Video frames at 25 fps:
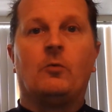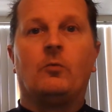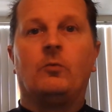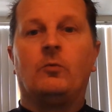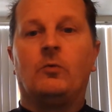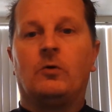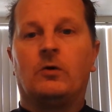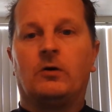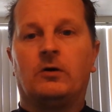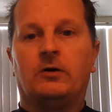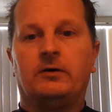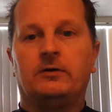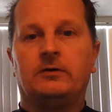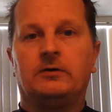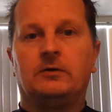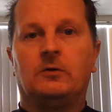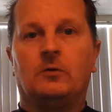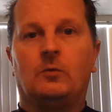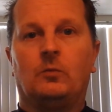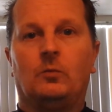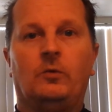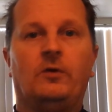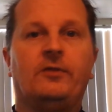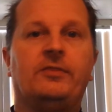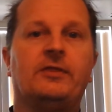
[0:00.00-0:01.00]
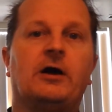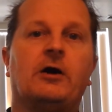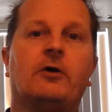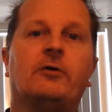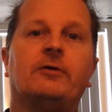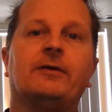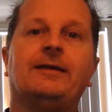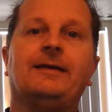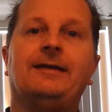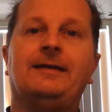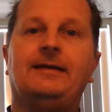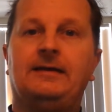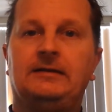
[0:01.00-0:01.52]
warrant,
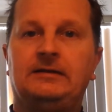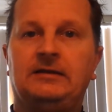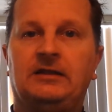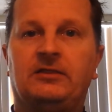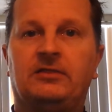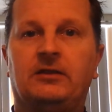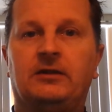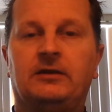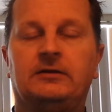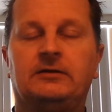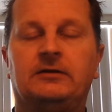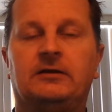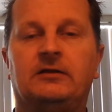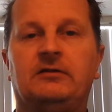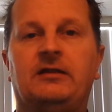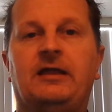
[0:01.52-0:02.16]
without anything.